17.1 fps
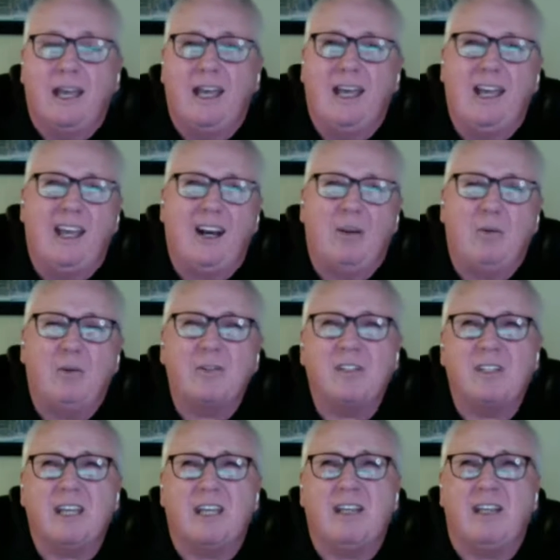And I
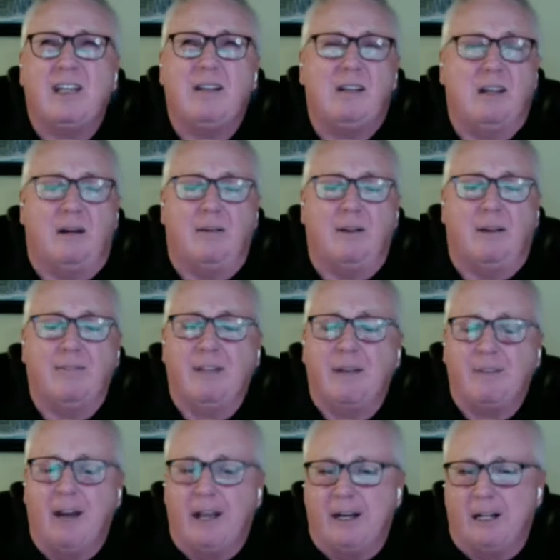won't say, I've
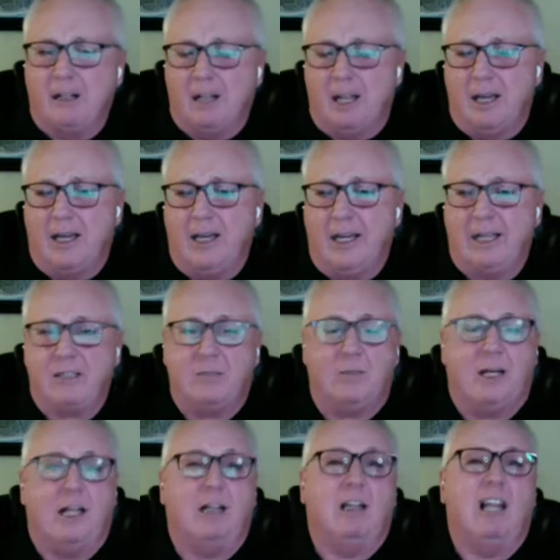never had a client ask
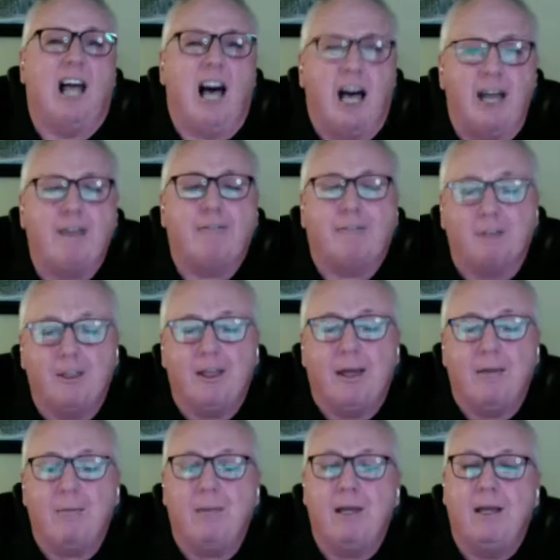me to lie for
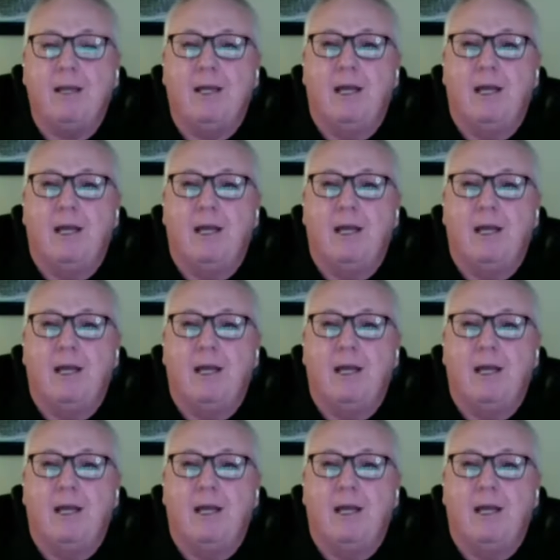them,